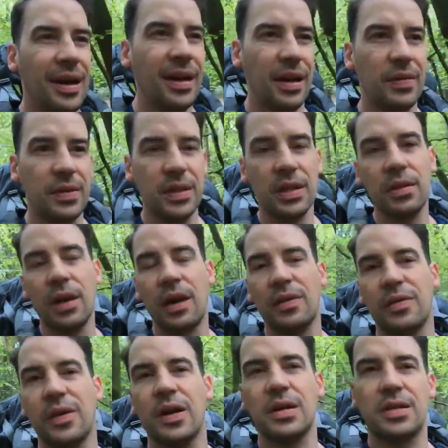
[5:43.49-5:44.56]
I'd have to do
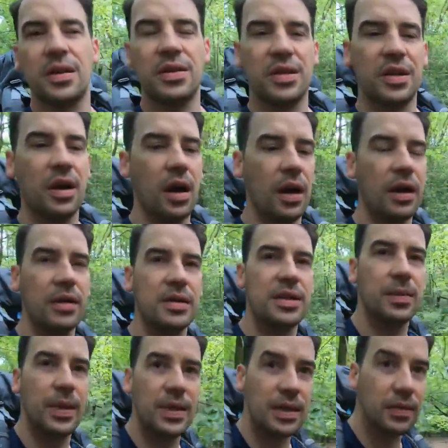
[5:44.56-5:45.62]
that first, so I can't
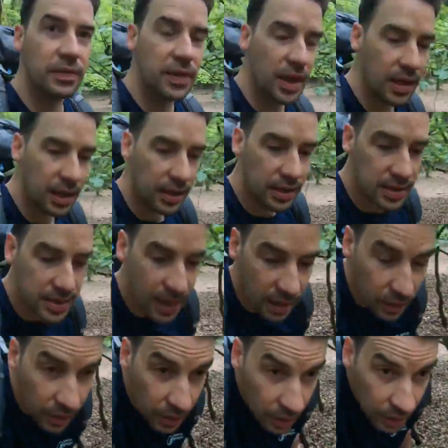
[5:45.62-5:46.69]
see myself taking this
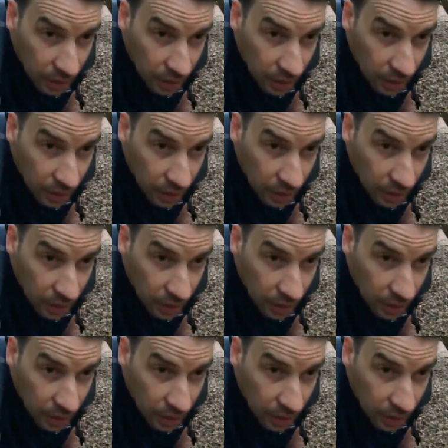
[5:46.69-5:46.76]
out